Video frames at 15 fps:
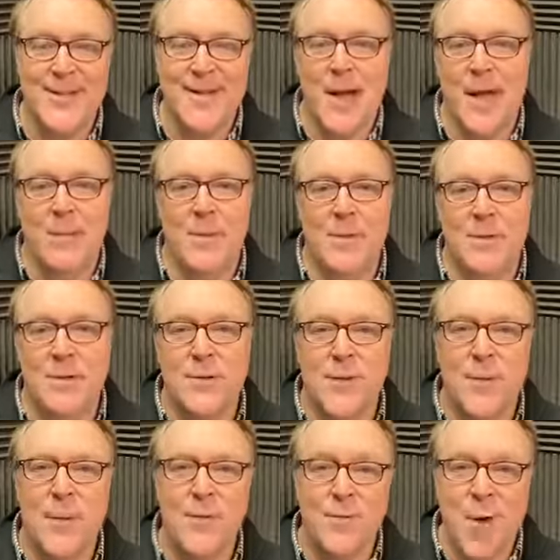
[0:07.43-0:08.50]
I'm a
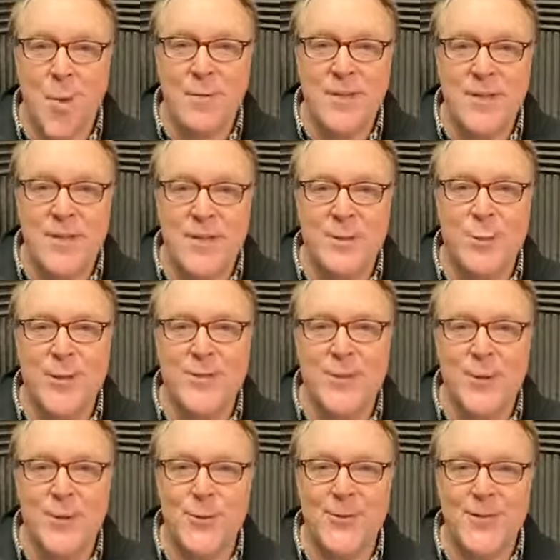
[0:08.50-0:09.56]
clinical pharmacist,
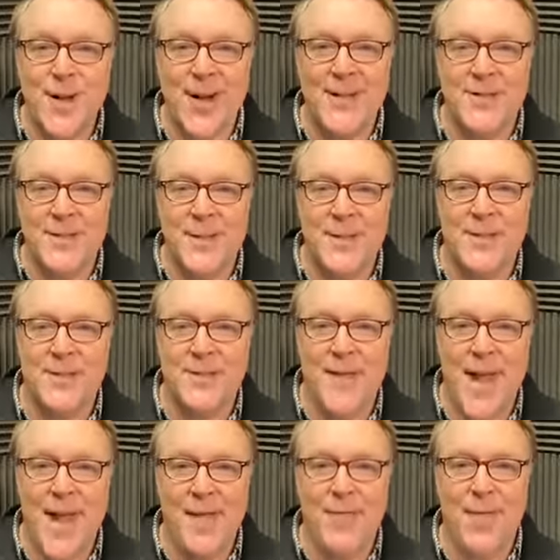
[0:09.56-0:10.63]
research scientist,
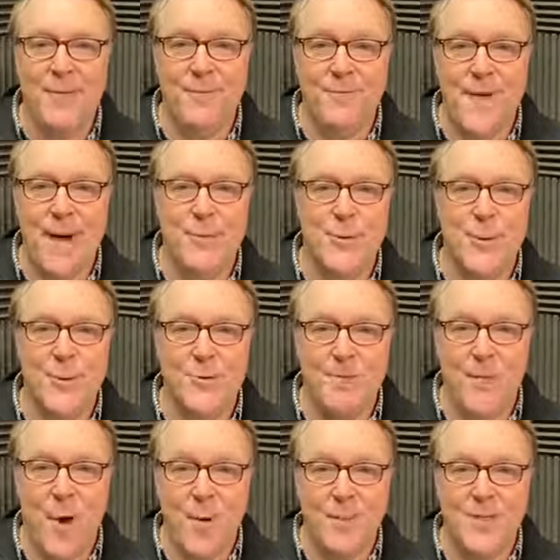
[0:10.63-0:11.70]
and the founder of
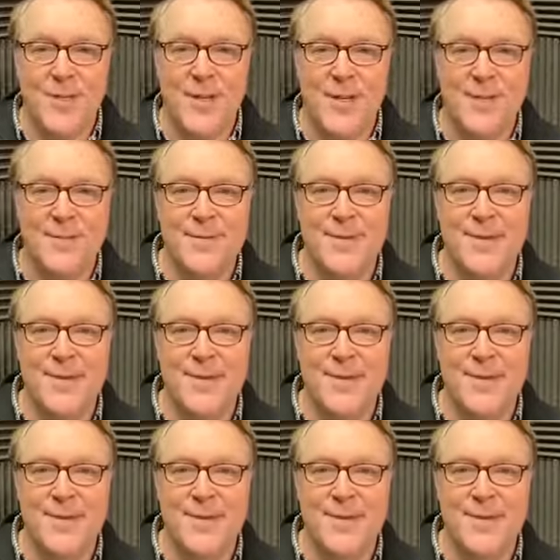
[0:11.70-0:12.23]
Pharmative.